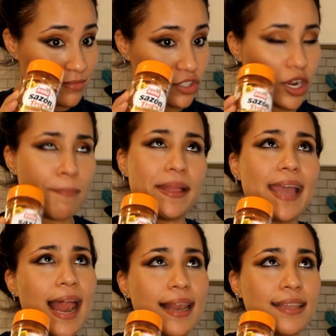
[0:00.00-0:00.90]

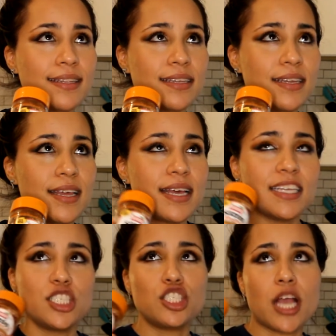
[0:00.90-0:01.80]
Tropical.
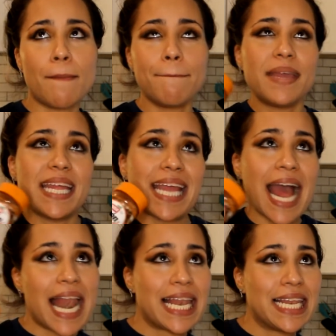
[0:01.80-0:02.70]

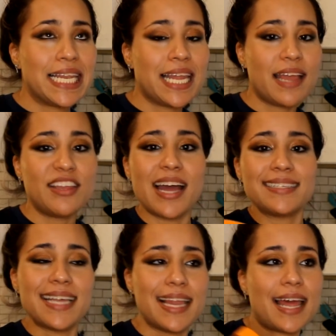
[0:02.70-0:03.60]
You gotta
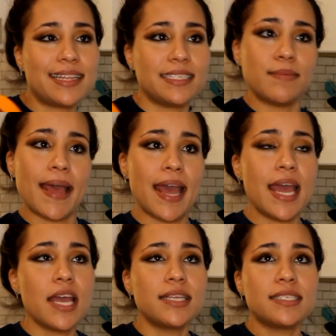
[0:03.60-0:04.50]
say it like this,
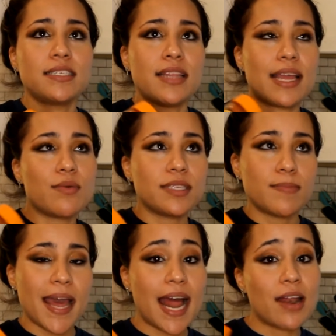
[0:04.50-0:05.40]
like with
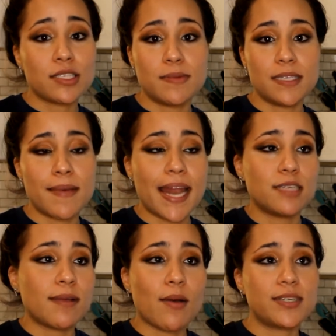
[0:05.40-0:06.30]
Spanish. I don't speak
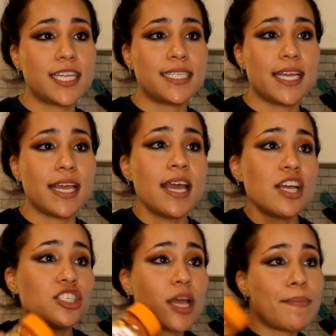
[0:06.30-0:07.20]
Spanish, but I wish I did.
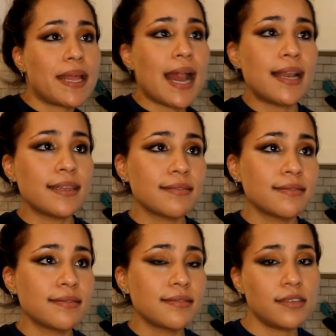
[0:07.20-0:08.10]
Tropical,
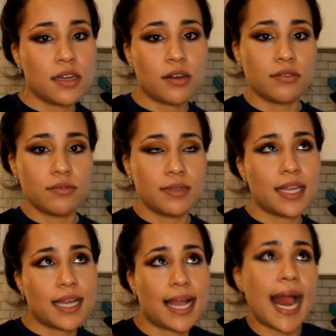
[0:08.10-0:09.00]
you know, with
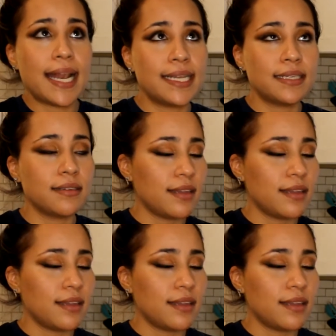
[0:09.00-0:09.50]
the thing.